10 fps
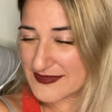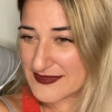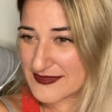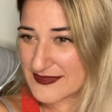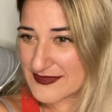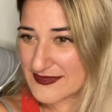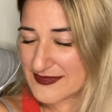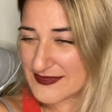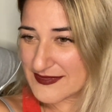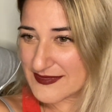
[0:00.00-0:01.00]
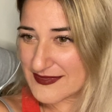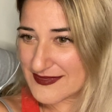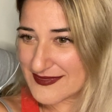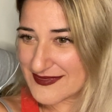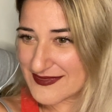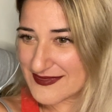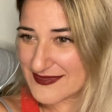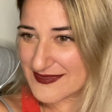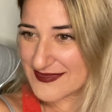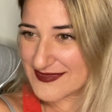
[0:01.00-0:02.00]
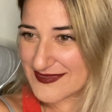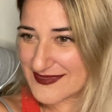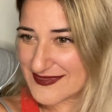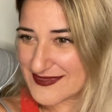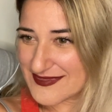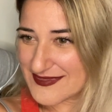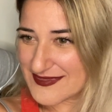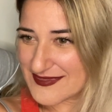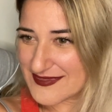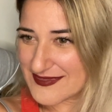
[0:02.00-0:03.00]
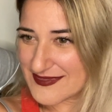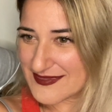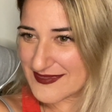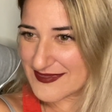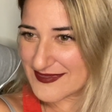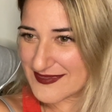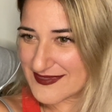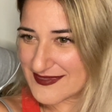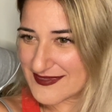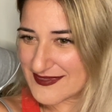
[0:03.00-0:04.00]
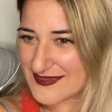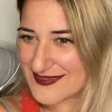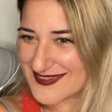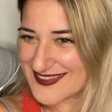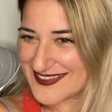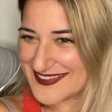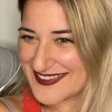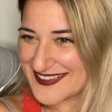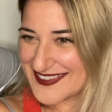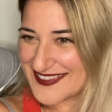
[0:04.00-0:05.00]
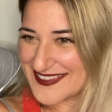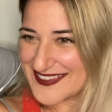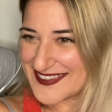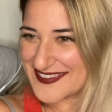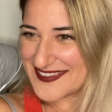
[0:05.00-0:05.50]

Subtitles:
No words are spoken by the person on screen.